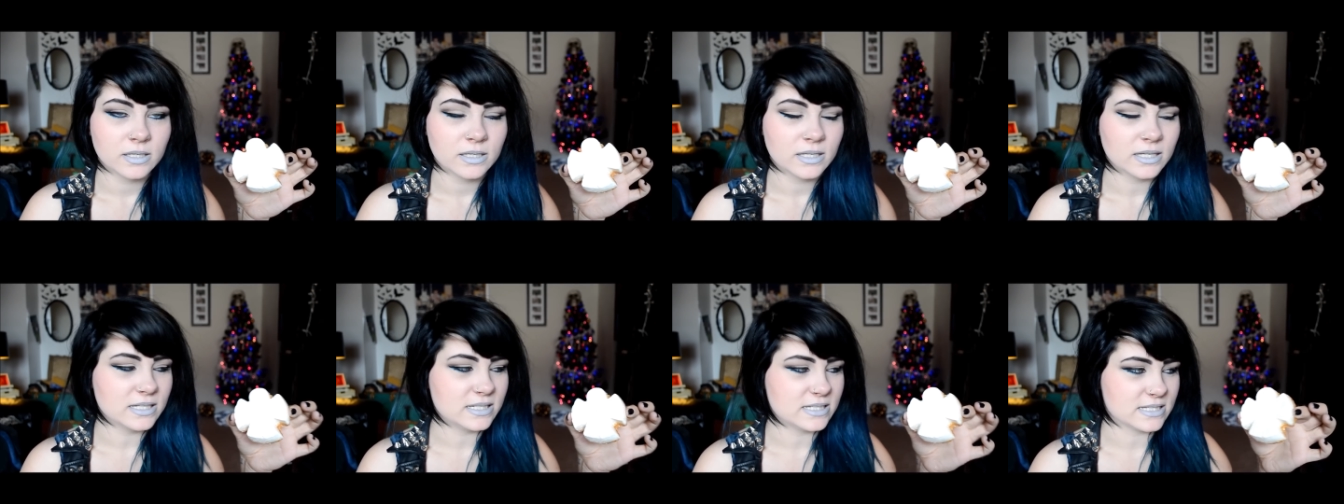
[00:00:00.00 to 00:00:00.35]

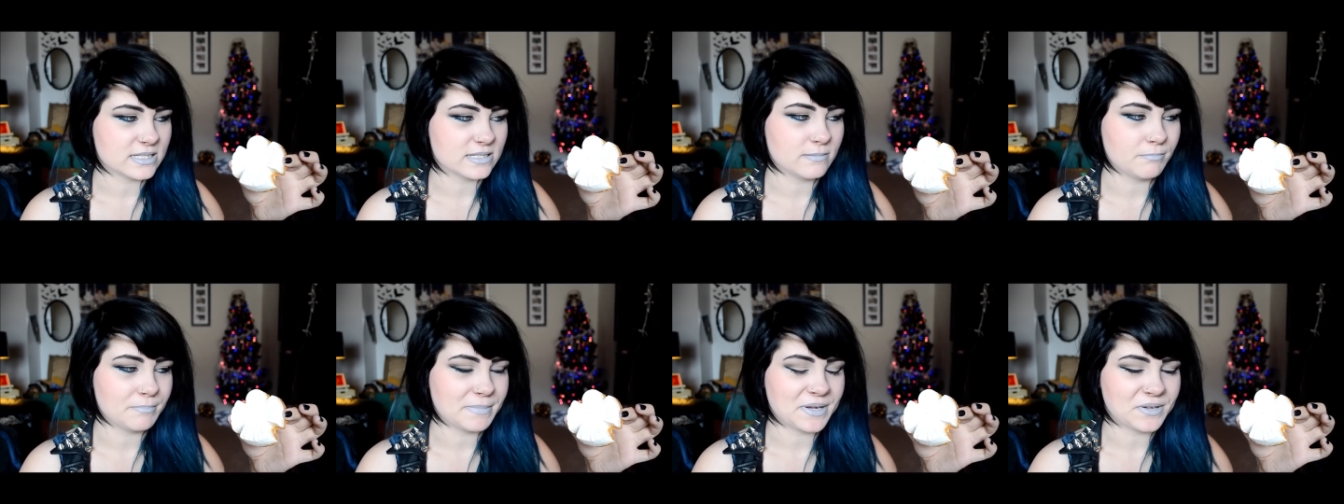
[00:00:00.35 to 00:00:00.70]
It
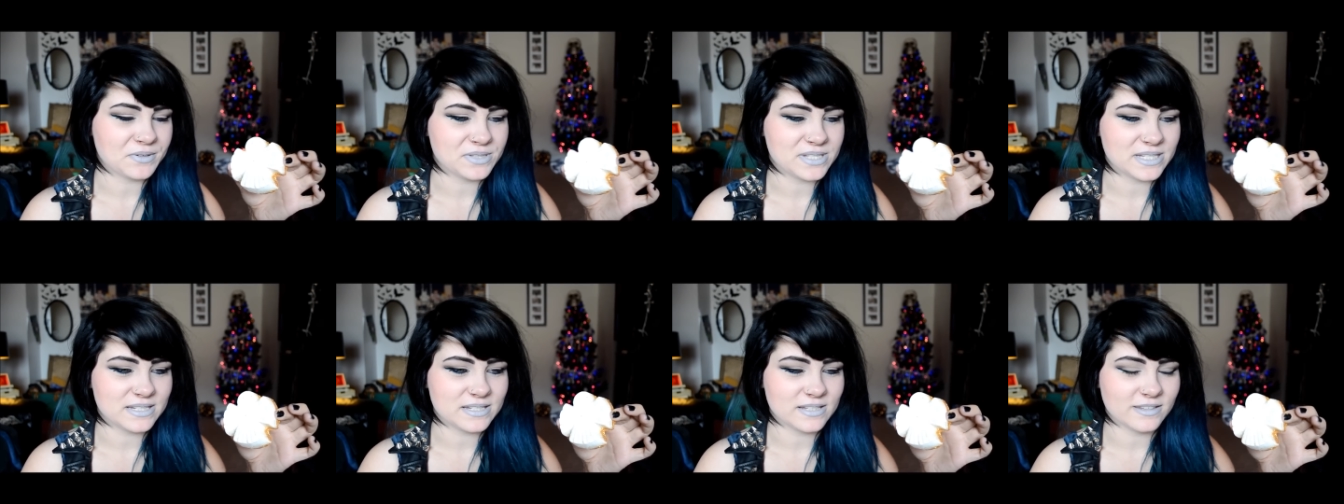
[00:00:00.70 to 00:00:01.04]
doesn't
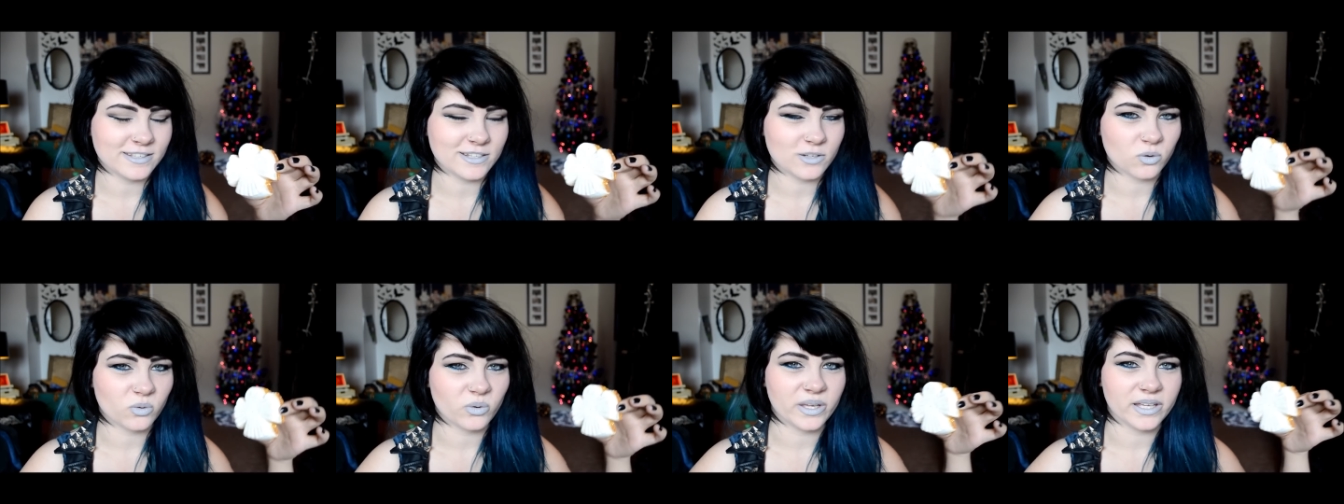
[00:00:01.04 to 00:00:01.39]
melt into
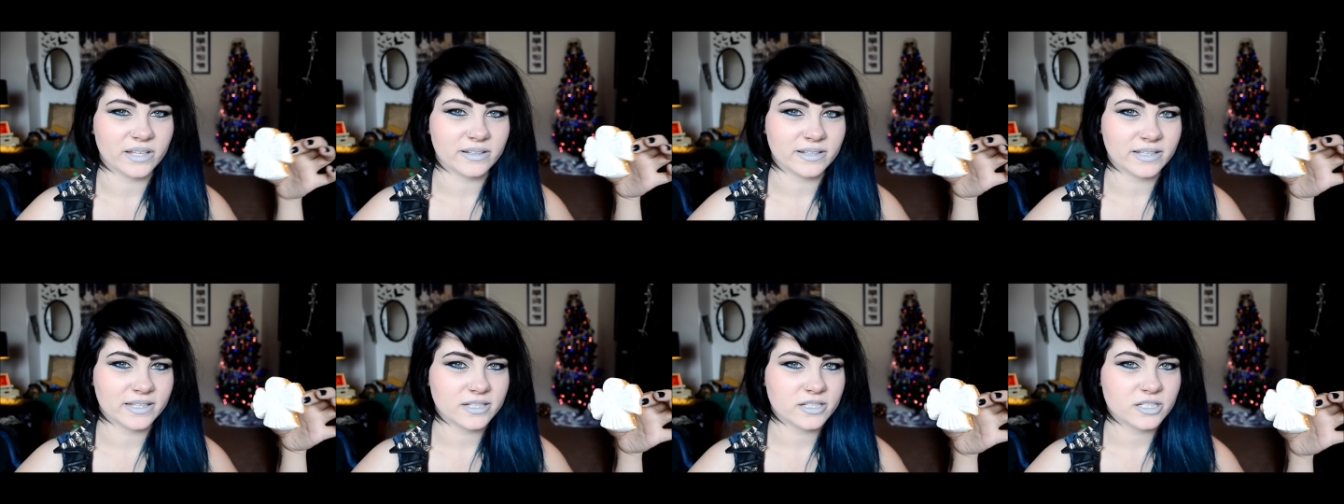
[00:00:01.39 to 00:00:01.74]
the
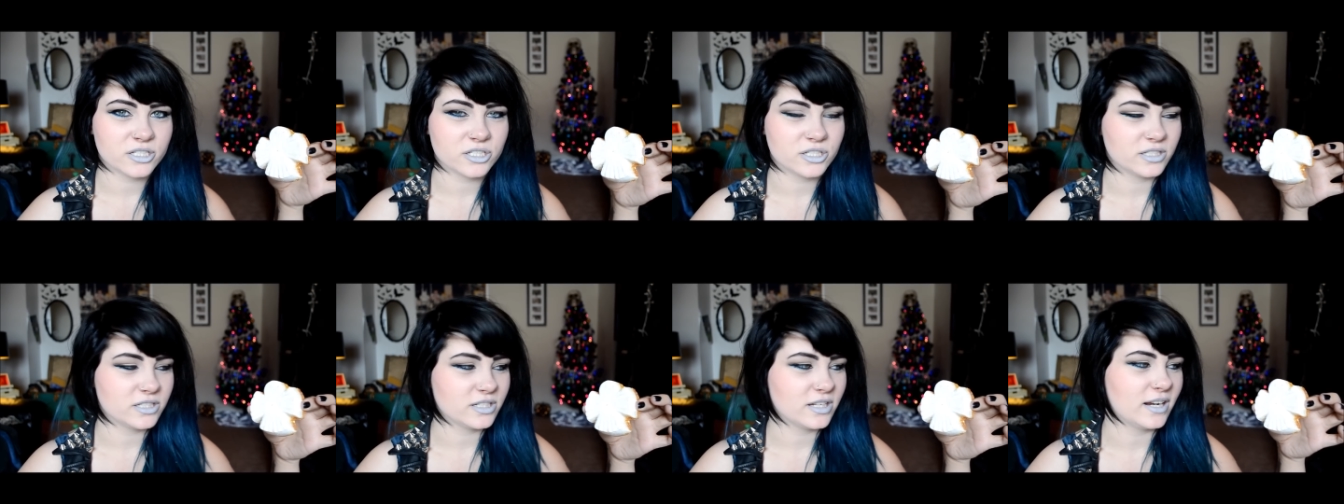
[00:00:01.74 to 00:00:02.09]

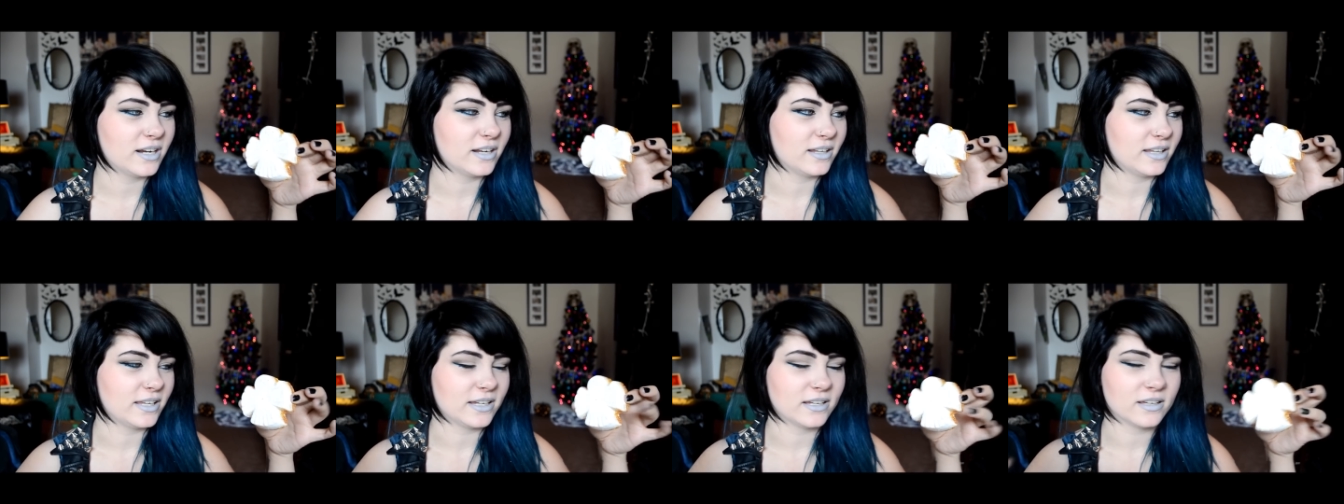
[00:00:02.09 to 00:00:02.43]
oilish, it
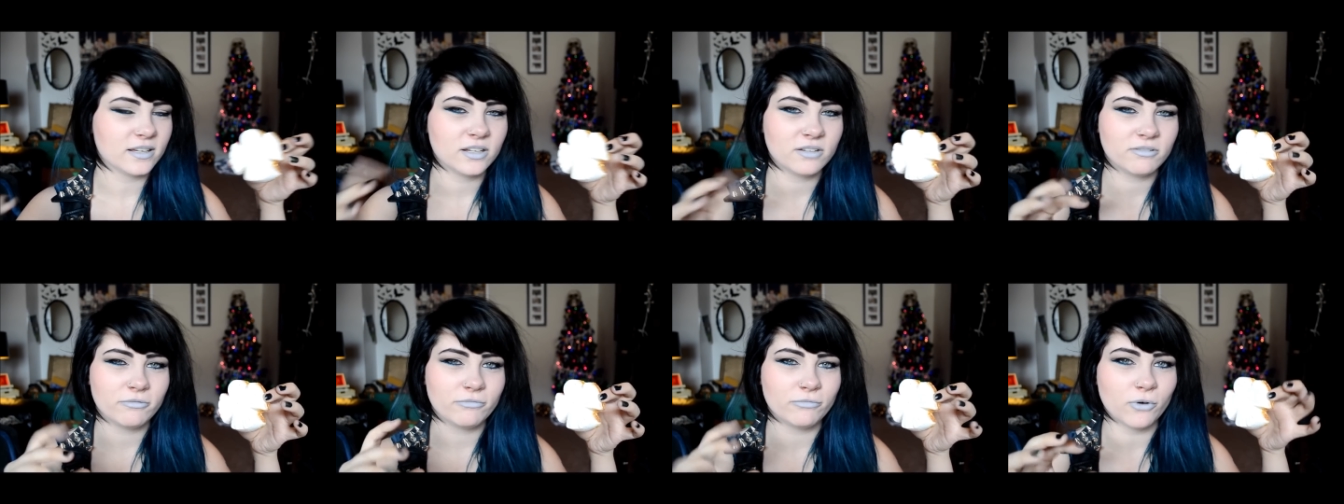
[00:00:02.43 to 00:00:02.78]
kind of like
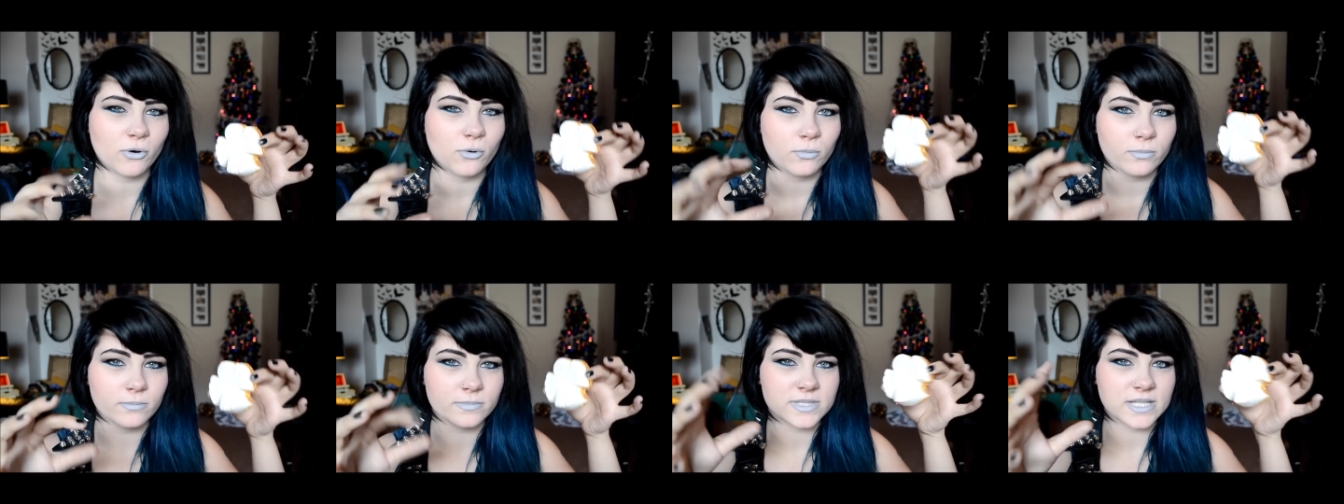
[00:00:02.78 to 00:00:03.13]

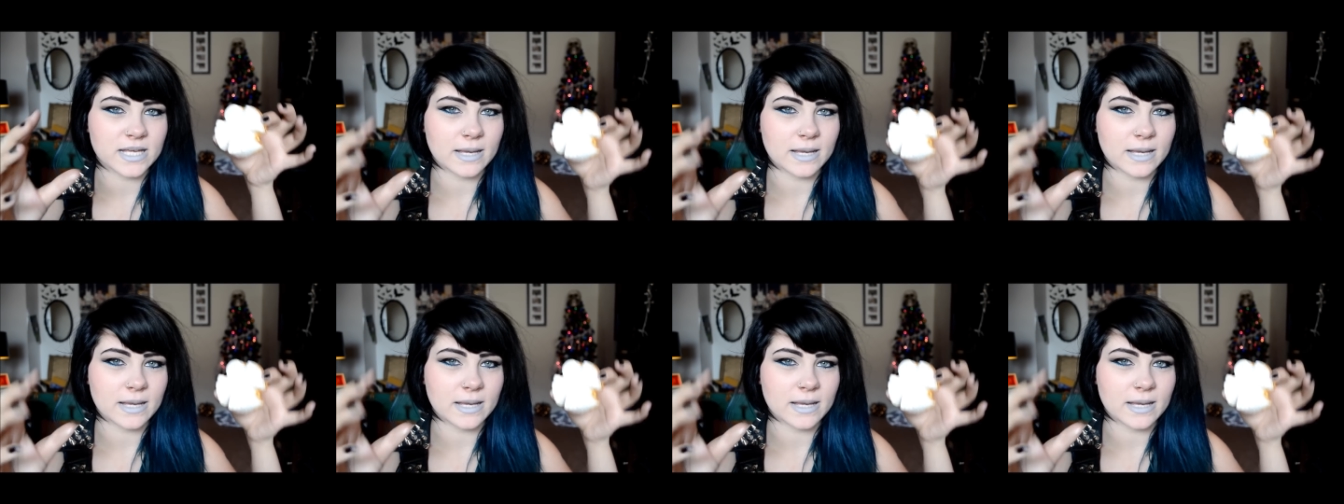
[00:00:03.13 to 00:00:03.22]
foams